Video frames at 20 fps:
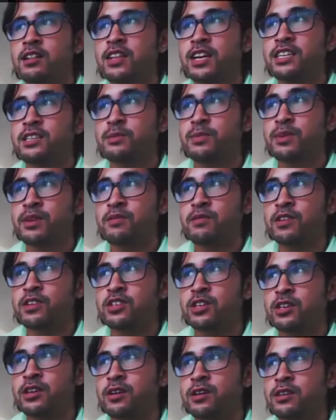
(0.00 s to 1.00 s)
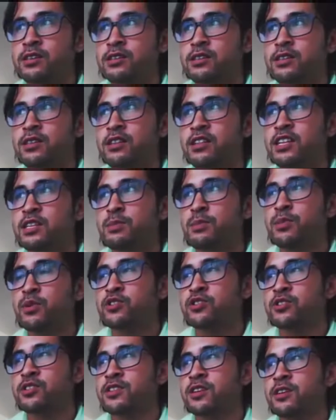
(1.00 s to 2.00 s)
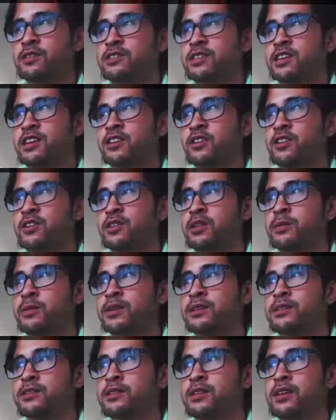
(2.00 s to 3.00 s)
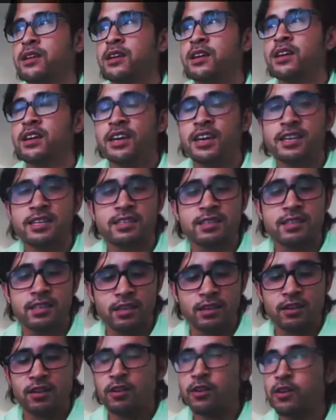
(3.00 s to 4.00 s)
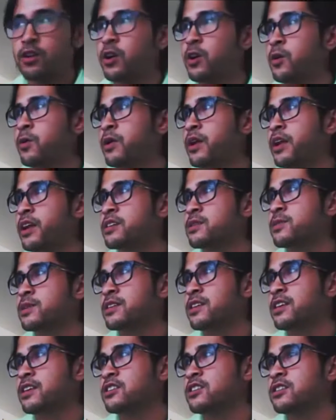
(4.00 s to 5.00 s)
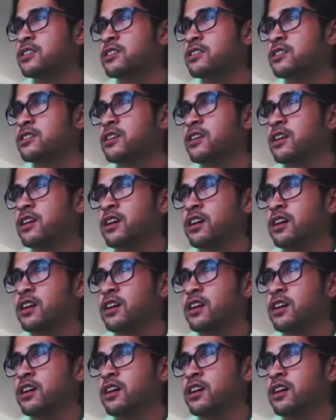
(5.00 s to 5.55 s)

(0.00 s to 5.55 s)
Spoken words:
Let's be visionaries. Let's push ourselves to hit our limits and exceed our own expectations.